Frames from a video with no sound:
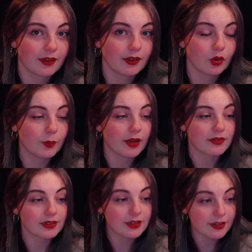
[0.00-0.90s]
Hope you have a
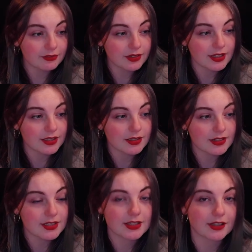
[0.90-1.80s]
lovely
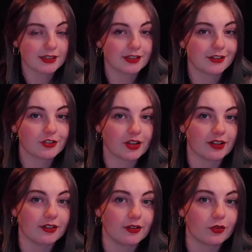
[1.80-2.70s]
start to your
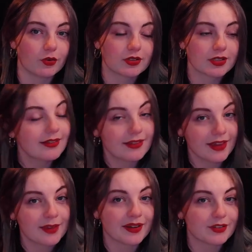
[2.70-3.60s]
January, folks.
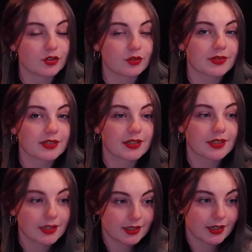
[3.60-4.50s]
Tatty bye, troops.
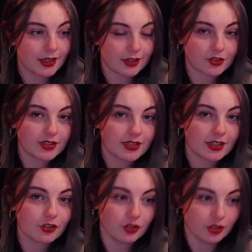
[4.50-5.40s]
And I shall see you next
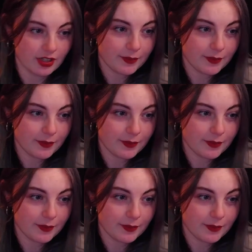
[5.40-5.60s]
Tuesday.